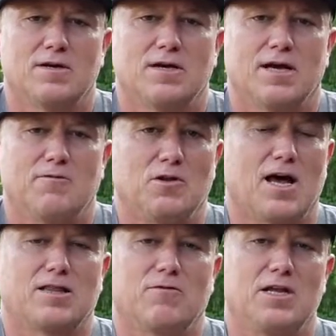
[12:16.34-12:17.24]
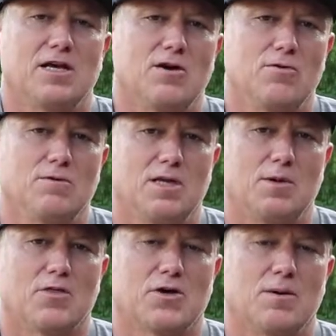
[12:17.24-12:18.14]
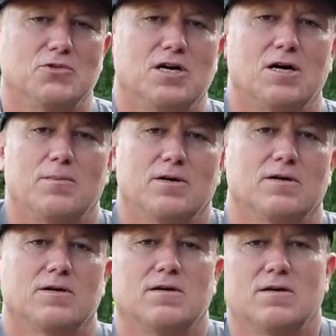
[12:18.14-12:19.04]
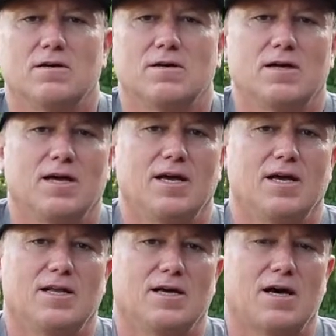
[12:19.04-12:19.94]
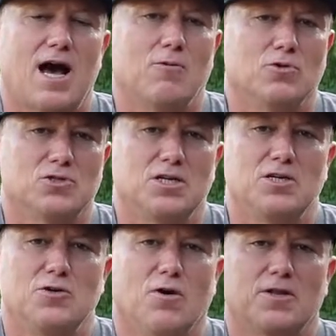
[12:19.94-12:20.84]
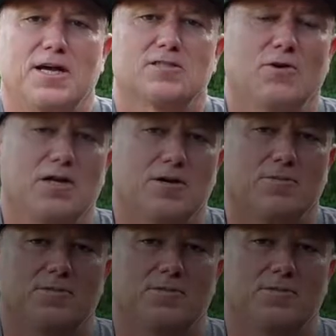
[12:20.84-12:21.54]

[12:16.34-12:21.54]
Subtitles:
And if you like the video, give me a thumbs up. And I will see you on the next video.